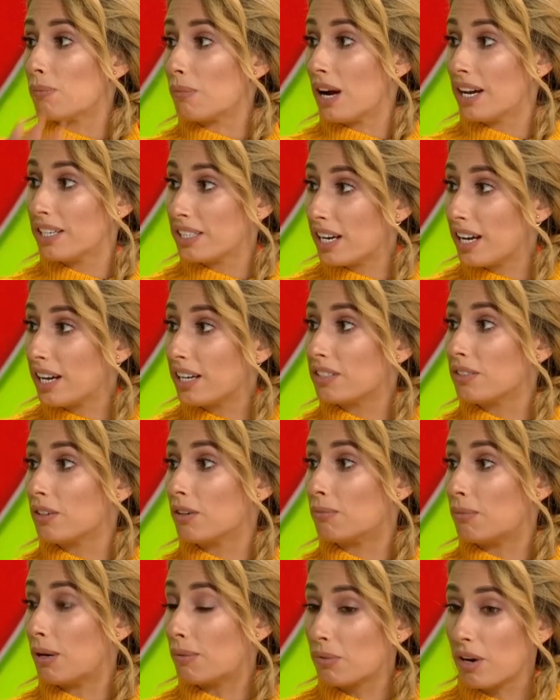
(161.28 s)
not my dad,
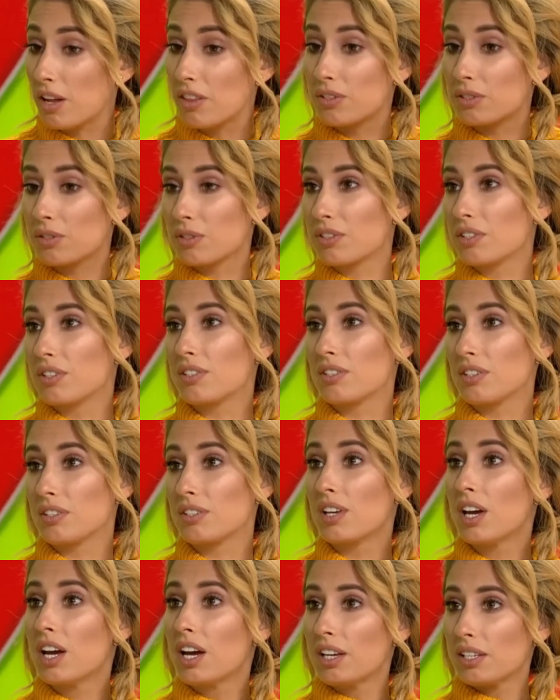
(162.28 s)
not my brothers or
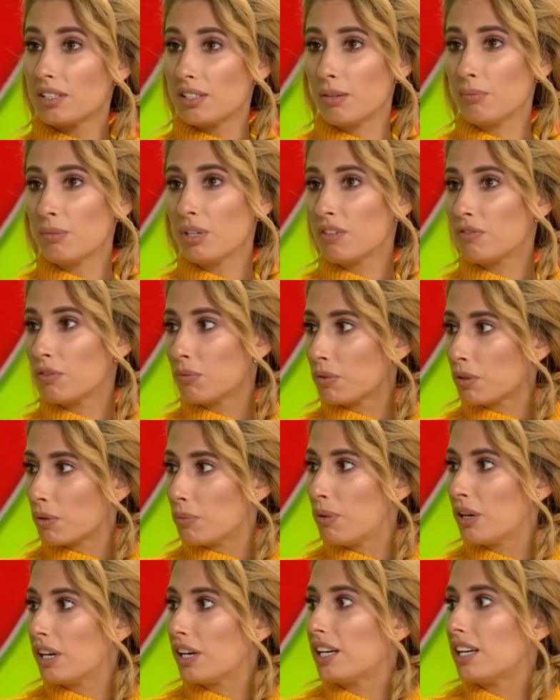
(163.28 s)
sisters. Somebody from
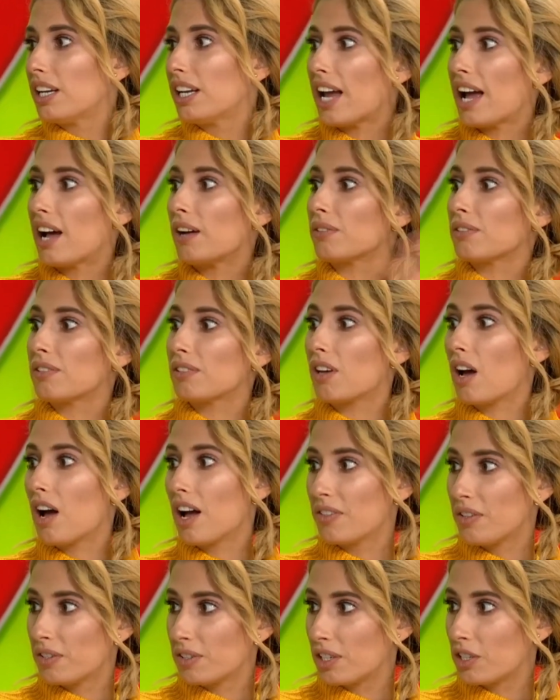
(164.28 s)
completely
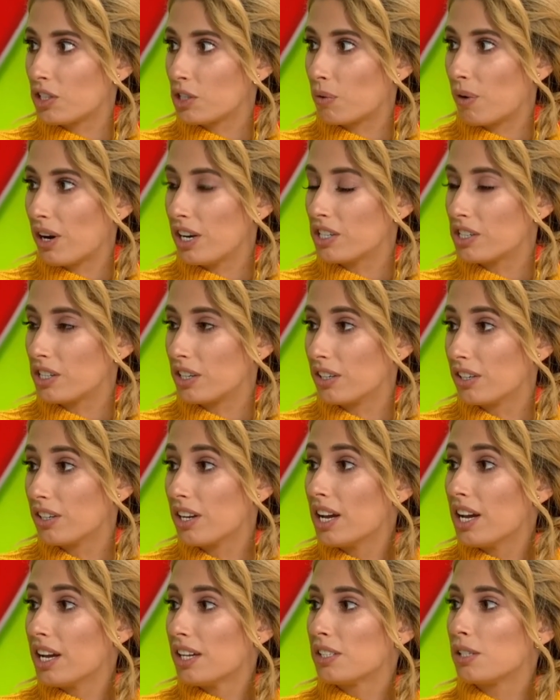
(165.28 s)
outside the
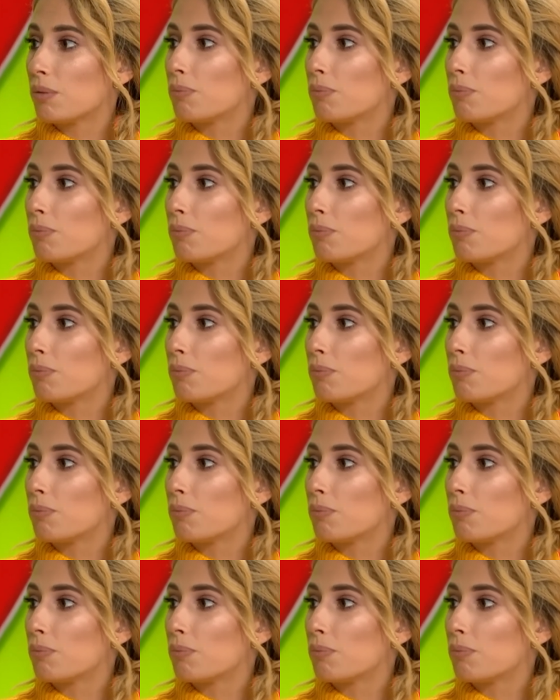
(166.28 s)
situation